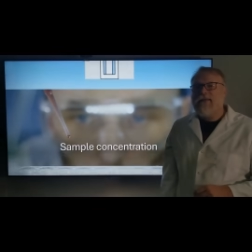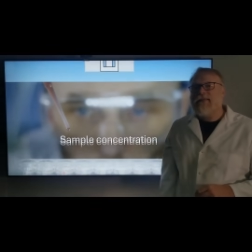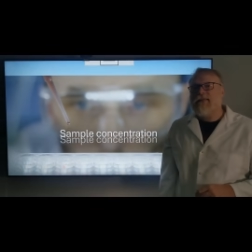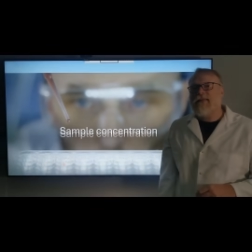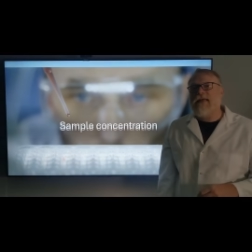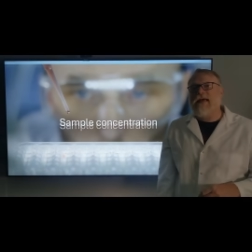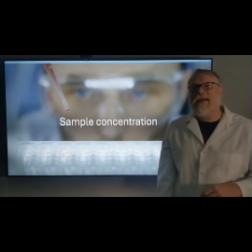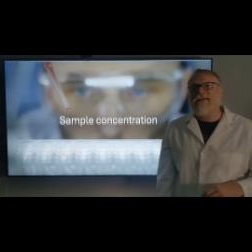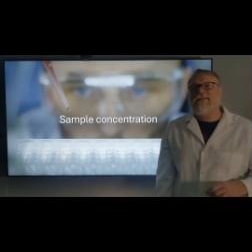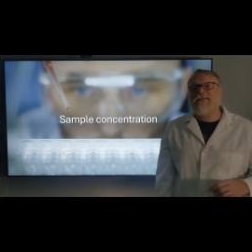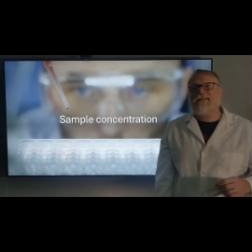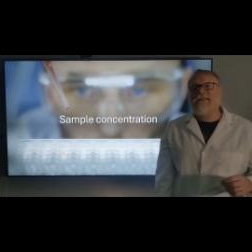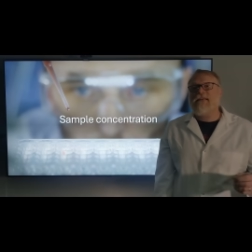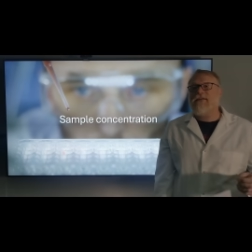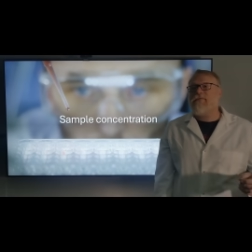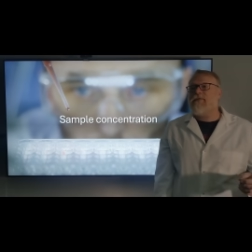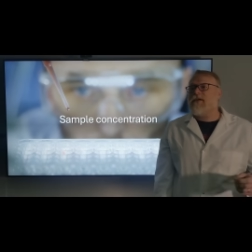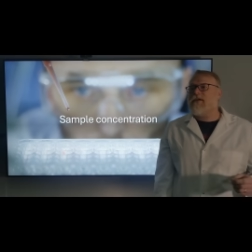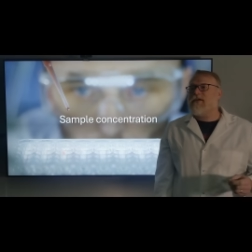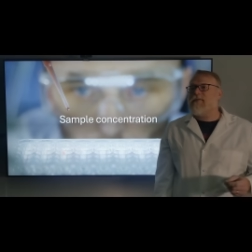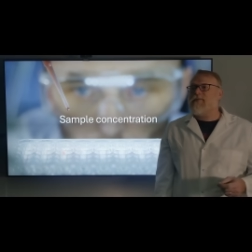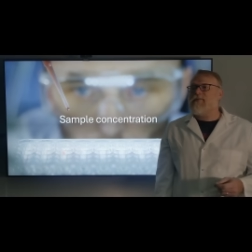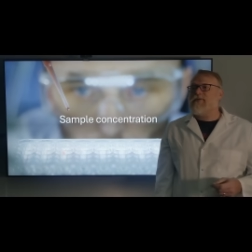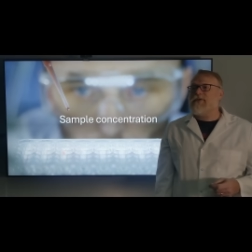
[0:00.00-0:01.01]
The last thing that
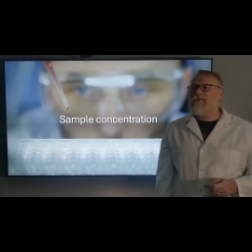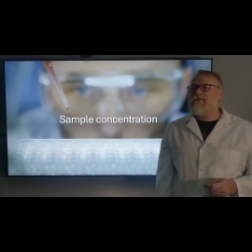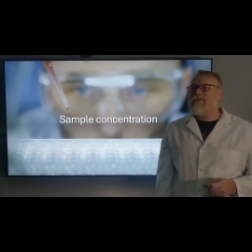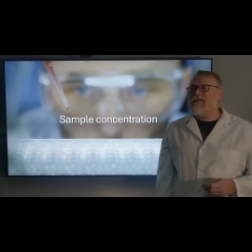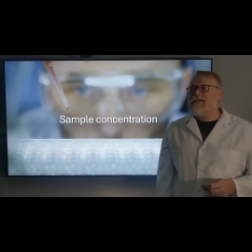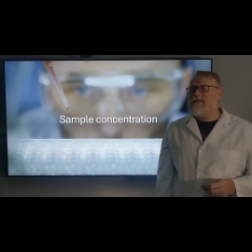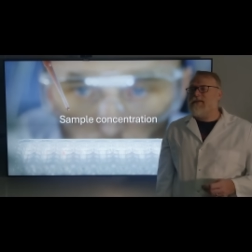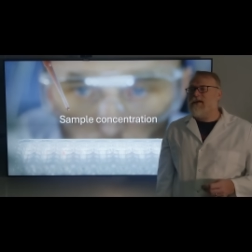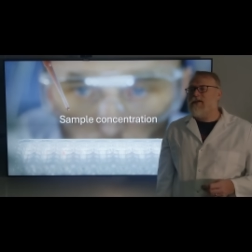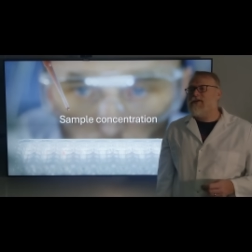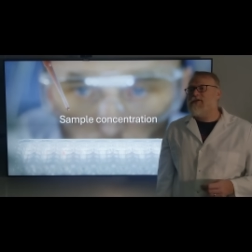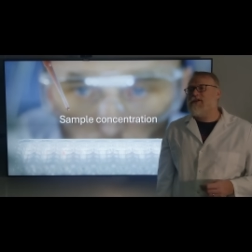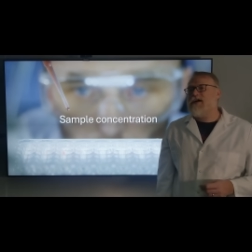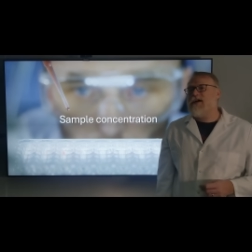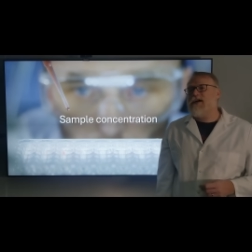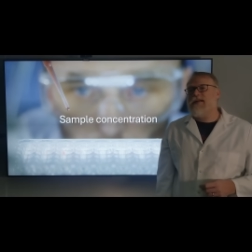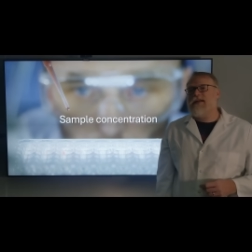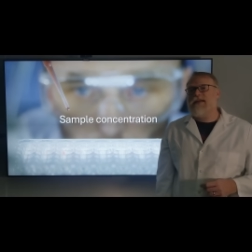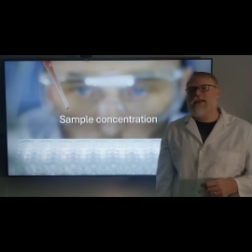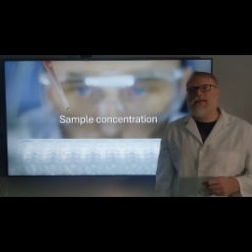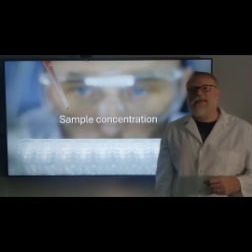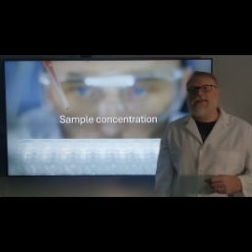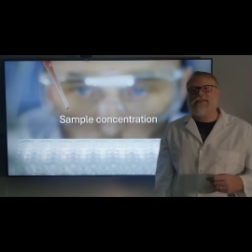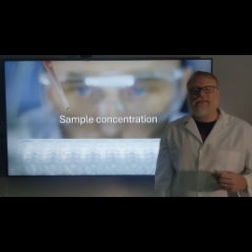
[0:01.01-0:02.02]
we're going to briefly touch
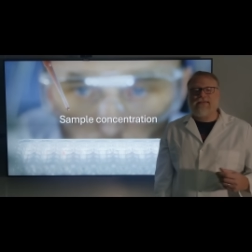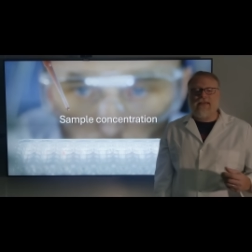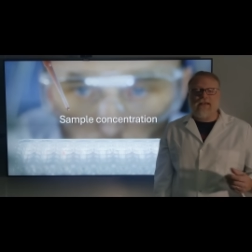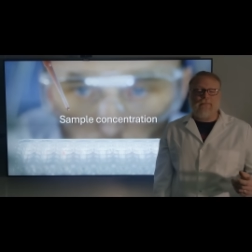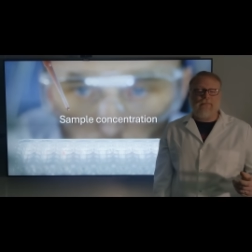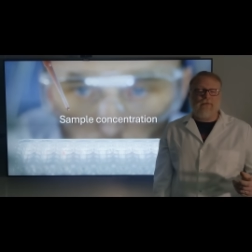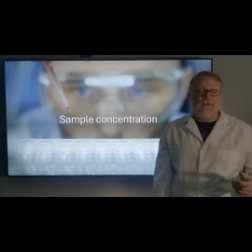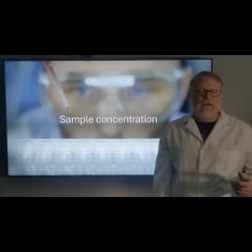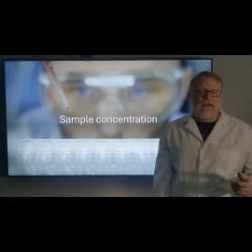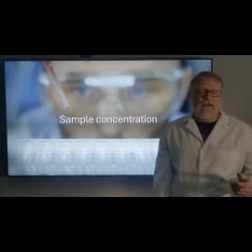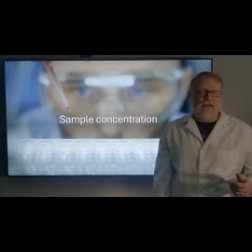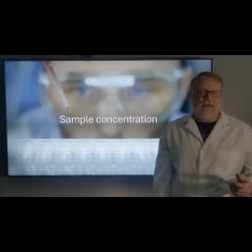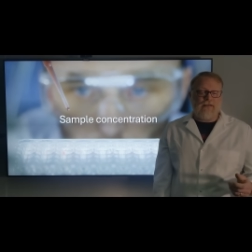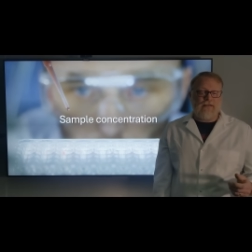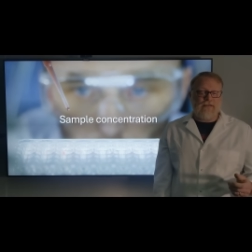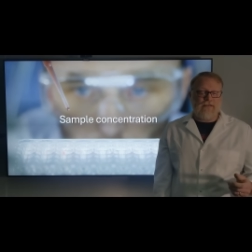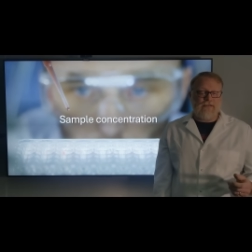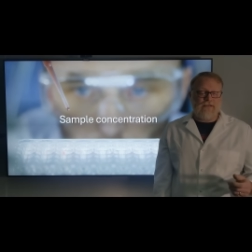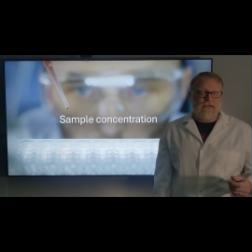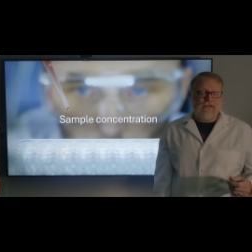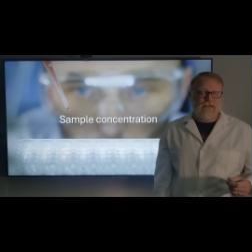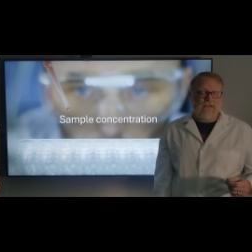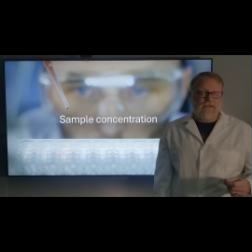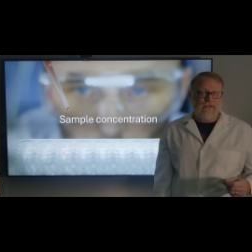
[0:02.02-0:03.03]
on is sample
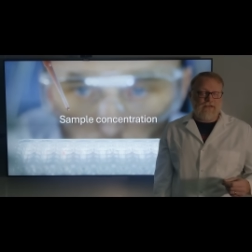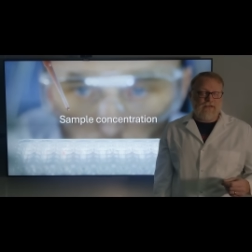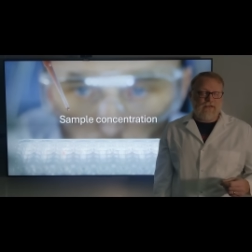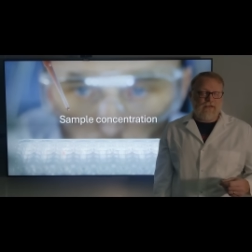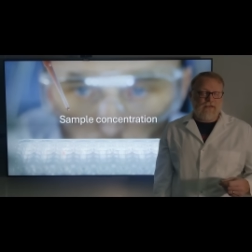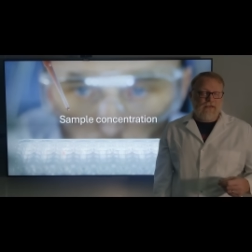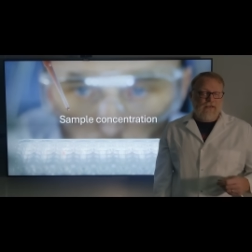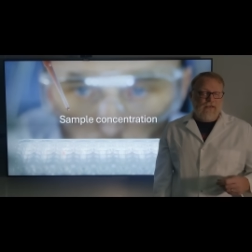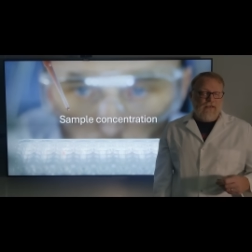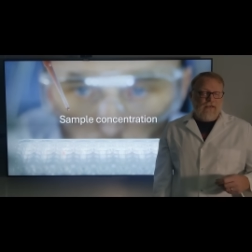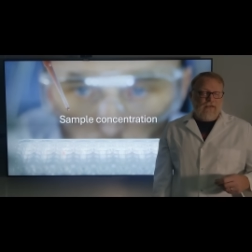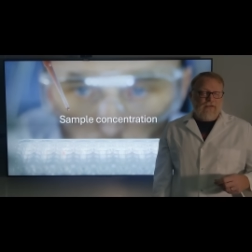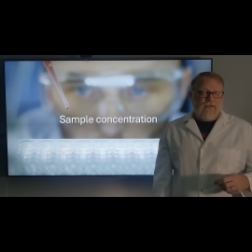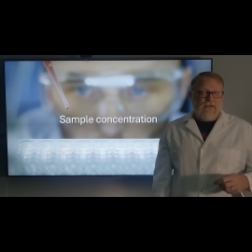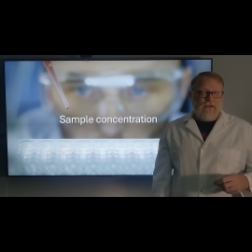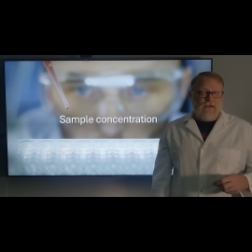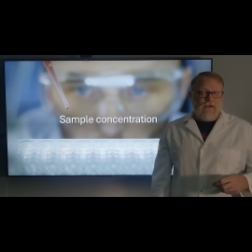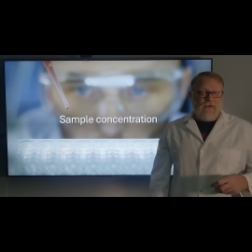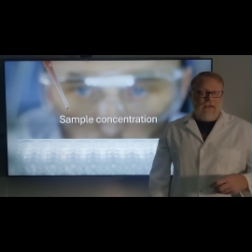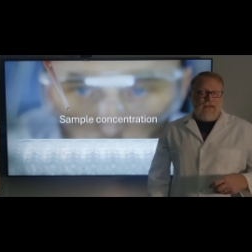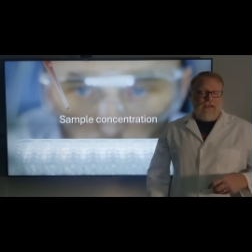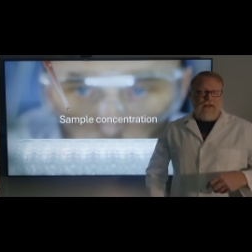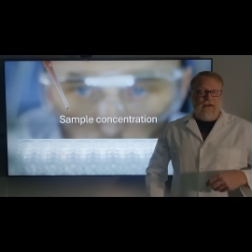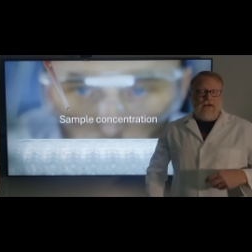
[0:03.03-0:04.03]
concentration.
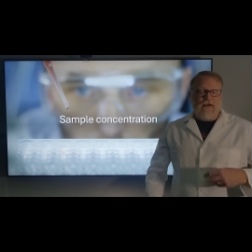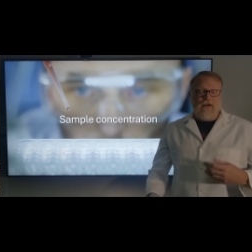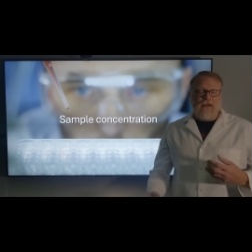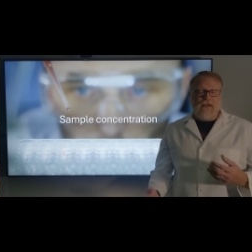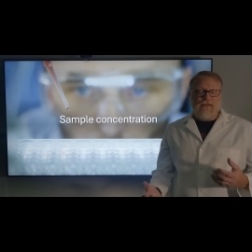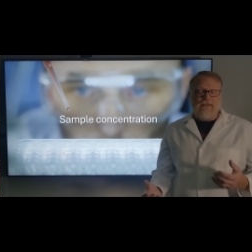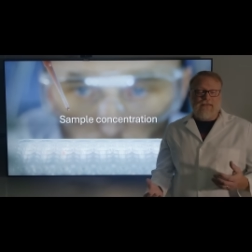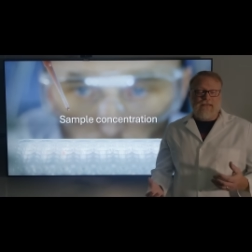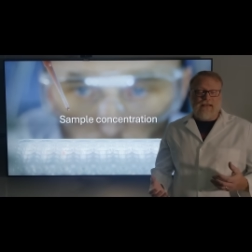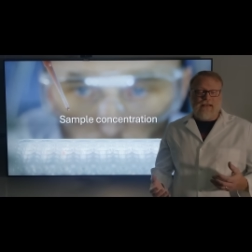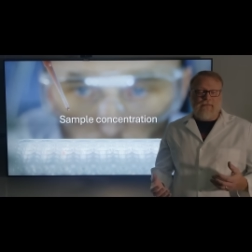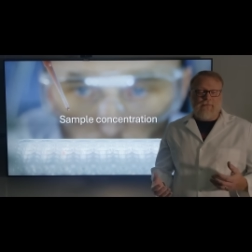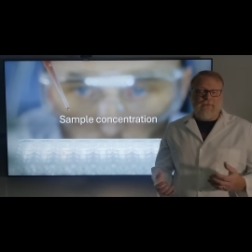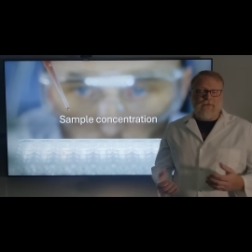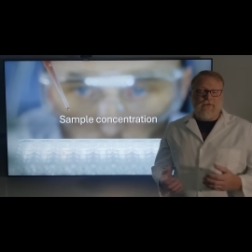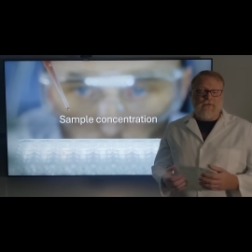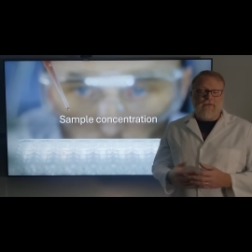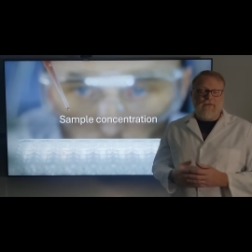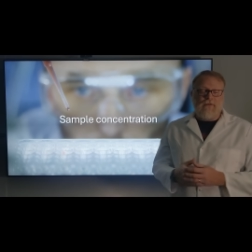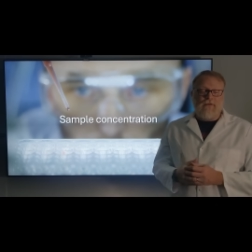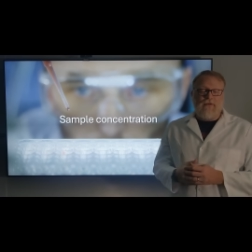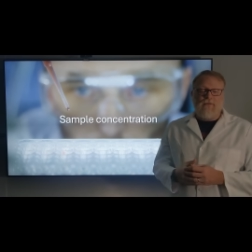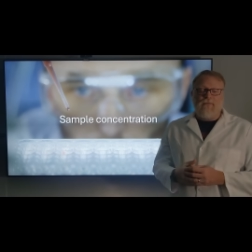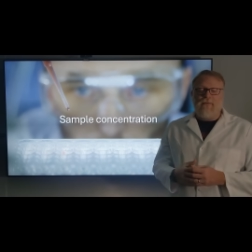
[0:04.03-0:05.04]
So in our
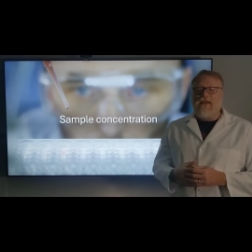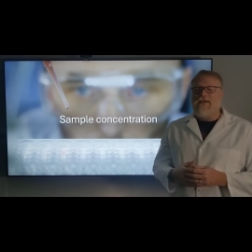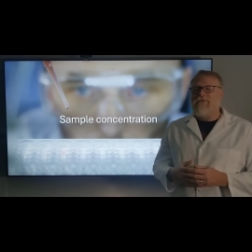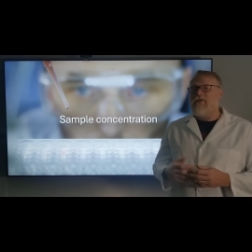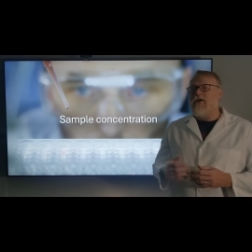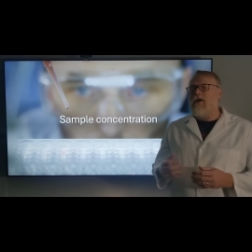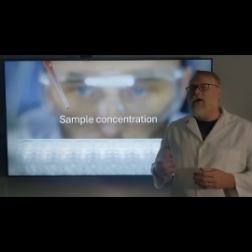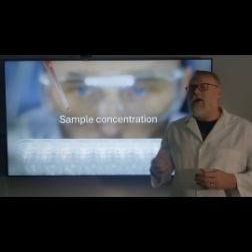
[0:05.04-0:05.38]
example, we have